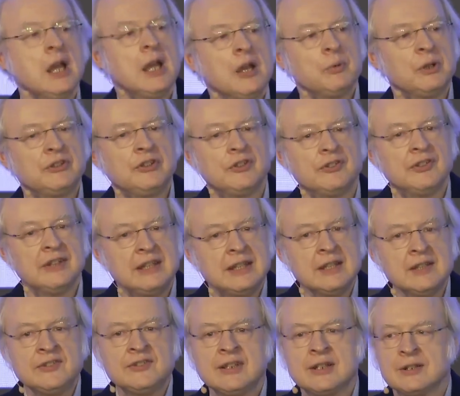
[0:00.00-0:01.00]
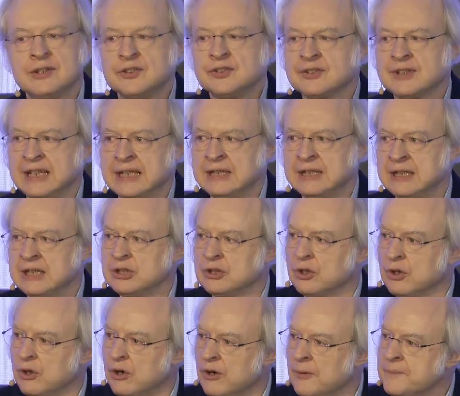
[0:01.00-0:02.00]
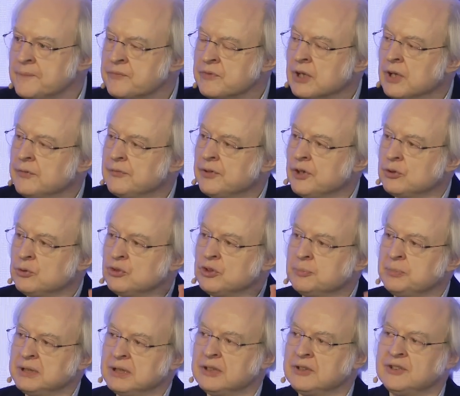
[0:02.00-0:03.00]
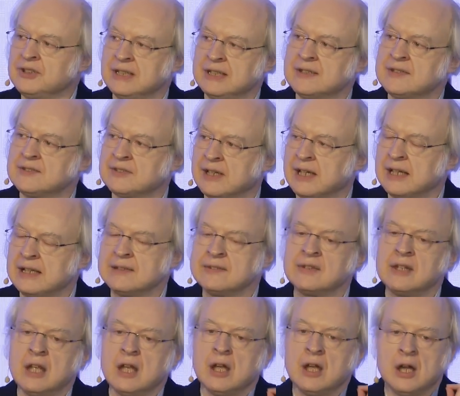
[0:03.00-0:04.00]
which is there a scaling law for usability insights